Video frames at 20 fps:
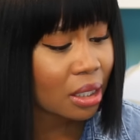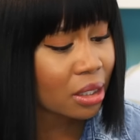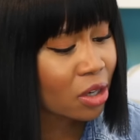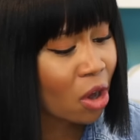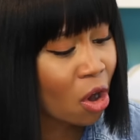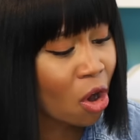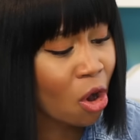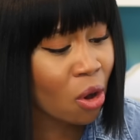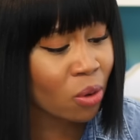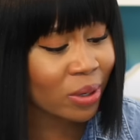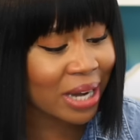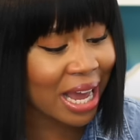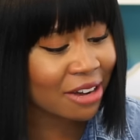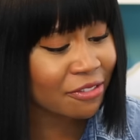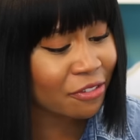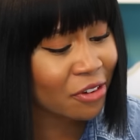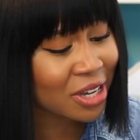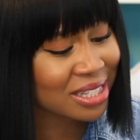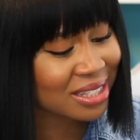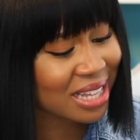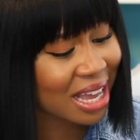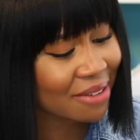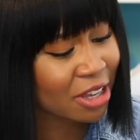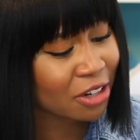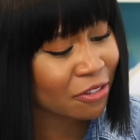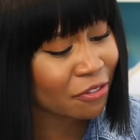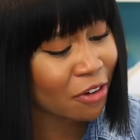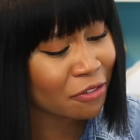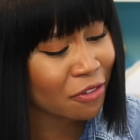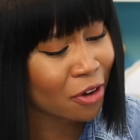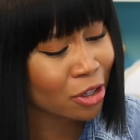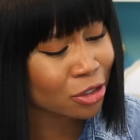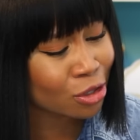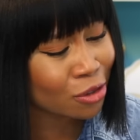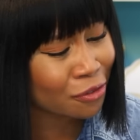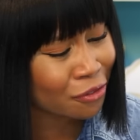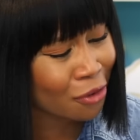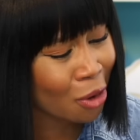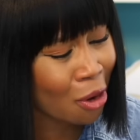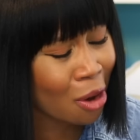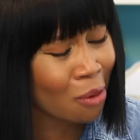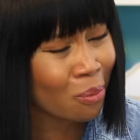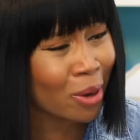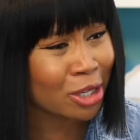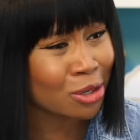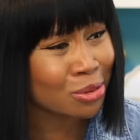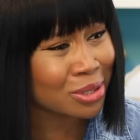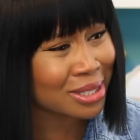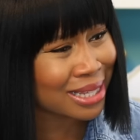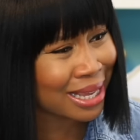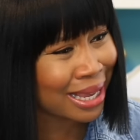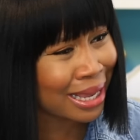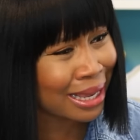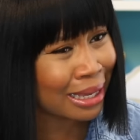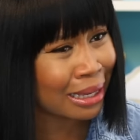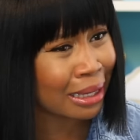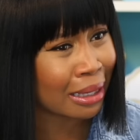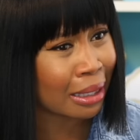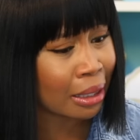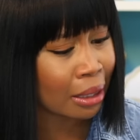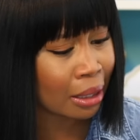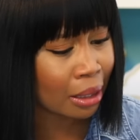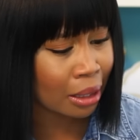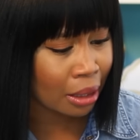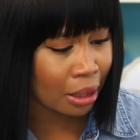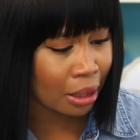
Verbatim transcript: No, 947 4424. What you see?